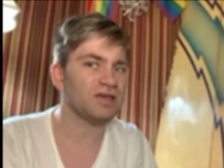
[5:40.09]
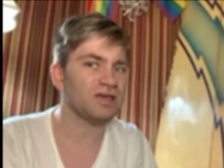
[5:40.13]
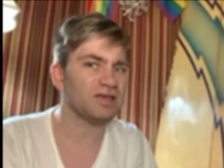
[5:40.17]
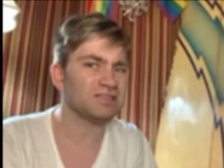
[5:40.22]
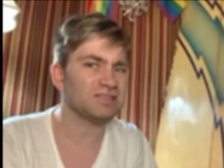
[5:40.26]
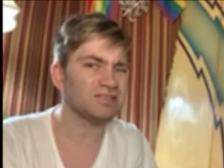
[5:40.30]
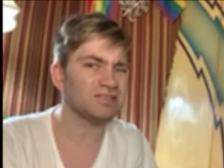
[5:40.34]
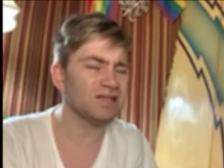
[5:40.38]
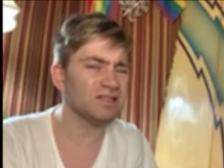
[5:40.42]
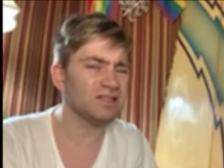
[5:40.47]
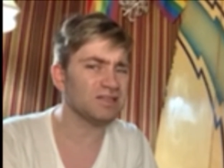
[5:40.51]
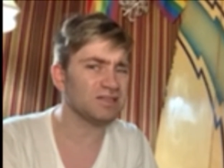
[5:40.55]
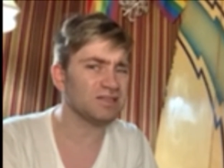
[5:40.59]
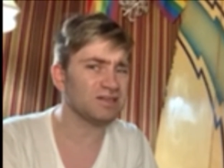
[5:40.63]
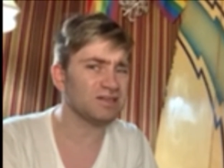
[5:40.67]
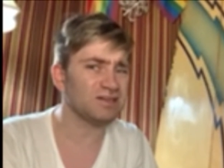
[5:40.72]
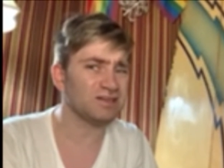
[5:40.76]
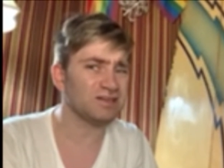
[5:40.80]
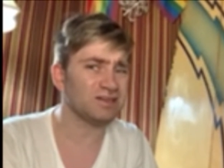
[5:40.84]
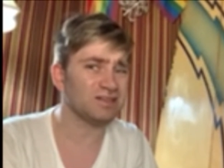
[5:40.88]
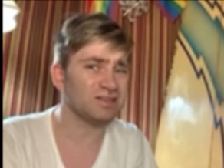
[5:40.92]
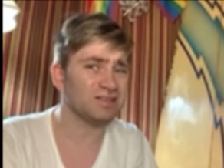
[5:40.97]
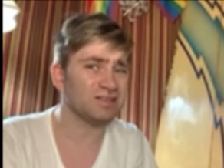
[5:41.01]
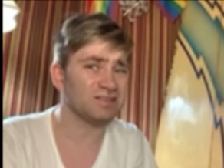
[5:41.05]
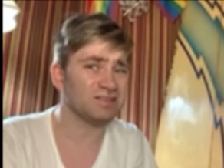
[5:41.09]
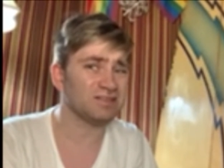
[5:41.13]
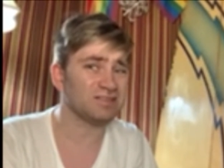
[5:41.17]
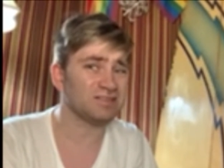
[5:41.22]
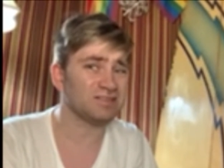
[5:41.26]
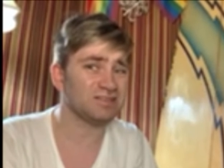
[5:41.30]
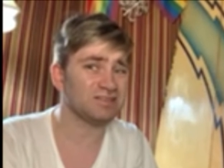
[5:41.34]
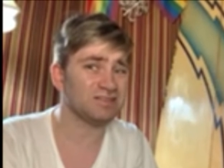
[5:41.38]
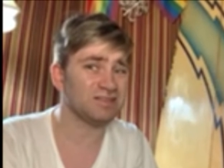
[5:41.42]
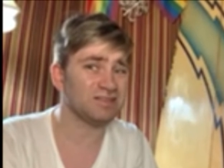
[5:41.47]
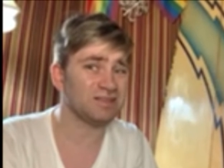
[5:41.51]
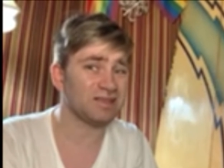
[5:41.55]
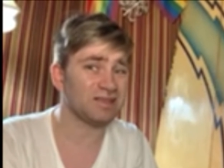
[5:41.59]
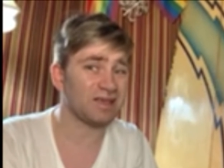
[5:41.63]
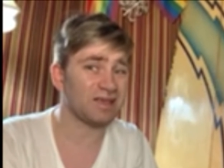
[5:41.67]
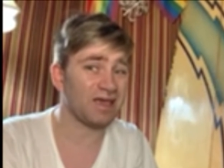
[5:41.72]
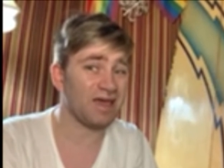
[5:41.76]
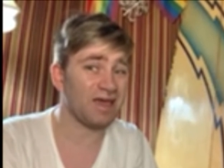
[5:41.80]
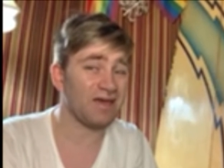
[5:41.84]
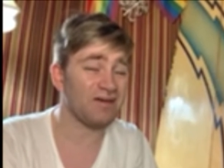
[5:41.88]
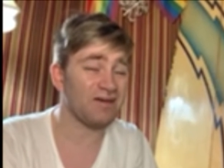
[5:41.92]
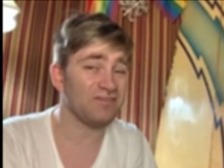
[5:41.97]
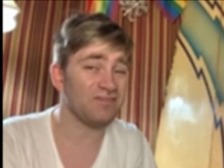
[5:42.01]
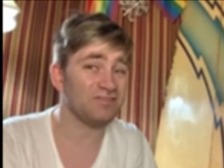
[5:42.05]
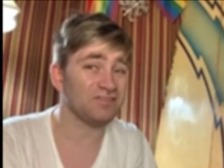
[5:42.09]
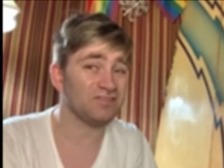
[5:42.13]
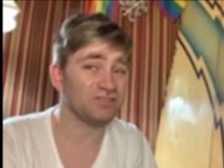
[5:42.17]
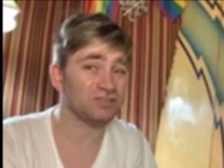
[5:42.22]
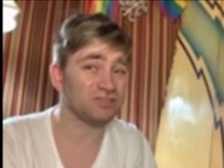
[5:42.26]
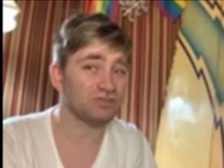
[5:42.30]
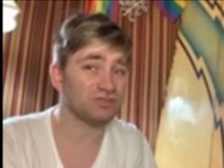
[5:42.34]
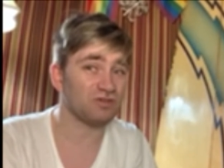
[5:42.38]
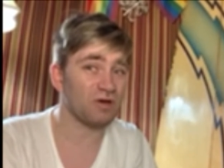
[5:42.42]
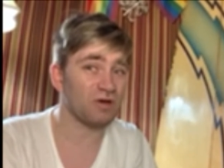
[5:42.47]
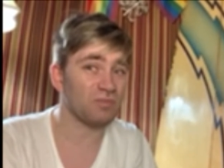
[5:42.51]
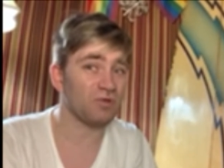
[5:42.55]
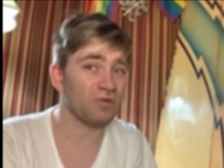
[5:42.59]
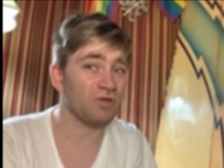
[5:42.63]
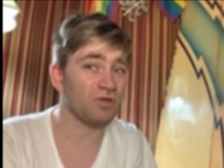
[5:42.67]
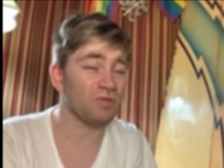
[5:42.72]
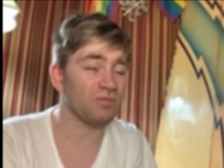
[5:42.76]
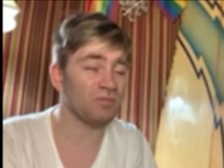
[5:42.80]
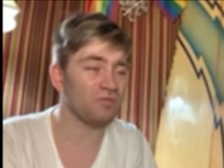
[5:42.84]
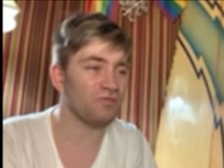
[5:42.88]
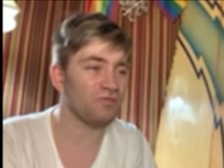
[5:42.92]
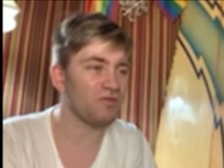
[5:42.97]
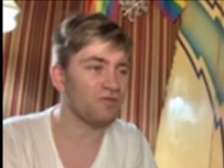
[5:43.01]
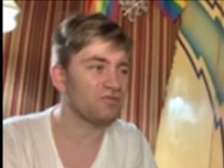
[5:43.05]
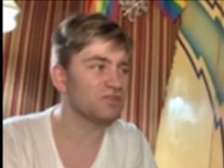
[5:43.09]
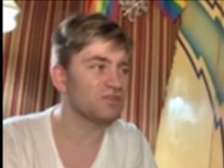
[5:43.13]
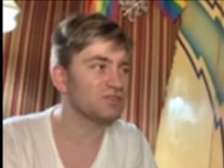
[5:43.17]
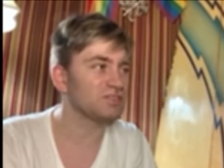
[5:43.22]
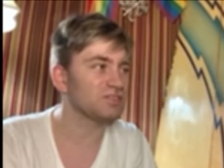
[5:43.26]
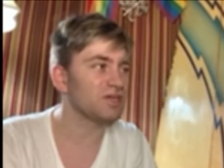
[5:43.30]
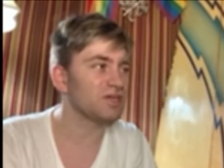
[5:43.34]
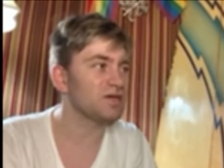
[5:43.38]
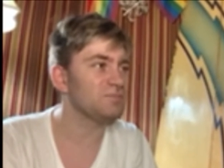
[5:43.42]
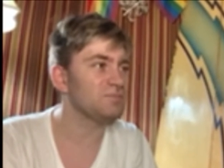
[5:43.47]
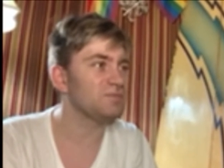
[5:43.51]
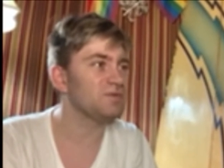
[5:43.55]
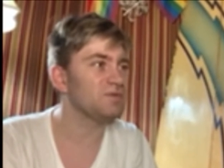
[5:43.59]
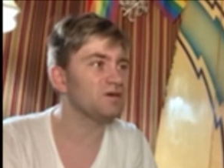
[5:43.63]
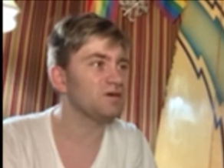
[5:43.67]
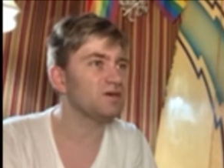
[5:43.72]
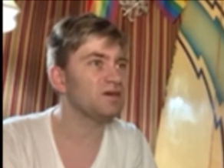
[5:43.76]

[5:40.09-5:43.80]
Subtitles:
it's not like you're gonna have trouble with this game.